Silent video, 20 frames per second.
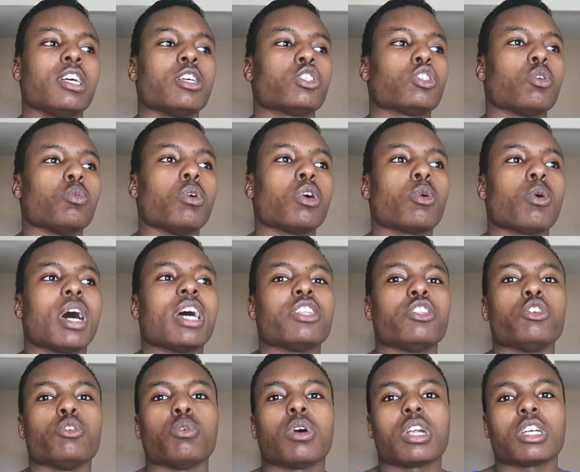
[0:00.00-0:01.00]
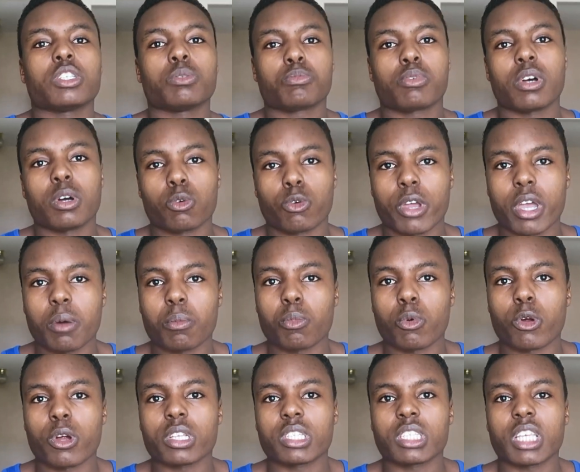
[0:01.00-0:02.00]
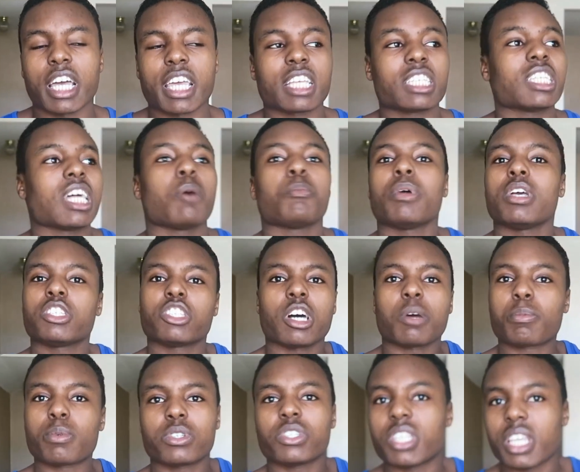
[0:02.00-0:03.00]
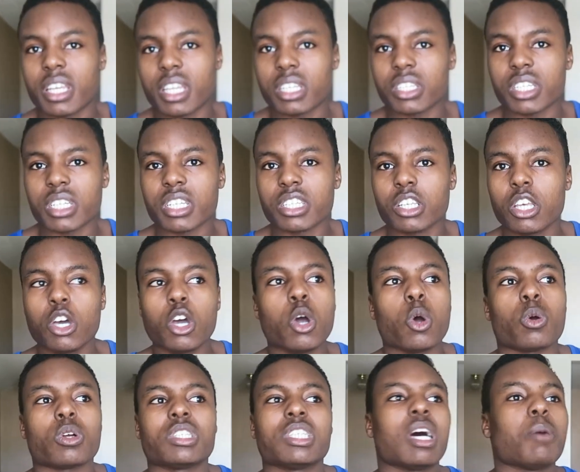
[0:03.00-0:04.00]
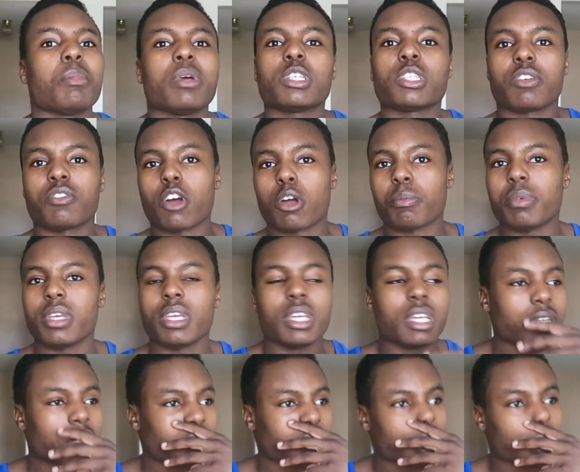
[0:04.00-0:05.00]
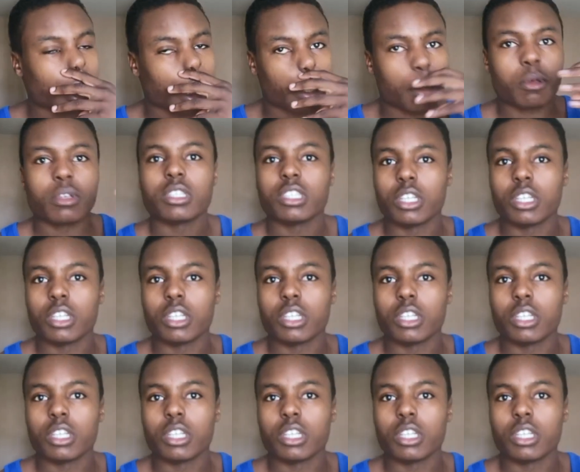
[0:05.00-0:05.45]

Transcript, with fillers: so what do I do on this program where it's like, it's not based off percentages or it's not based off RPE, it's just like,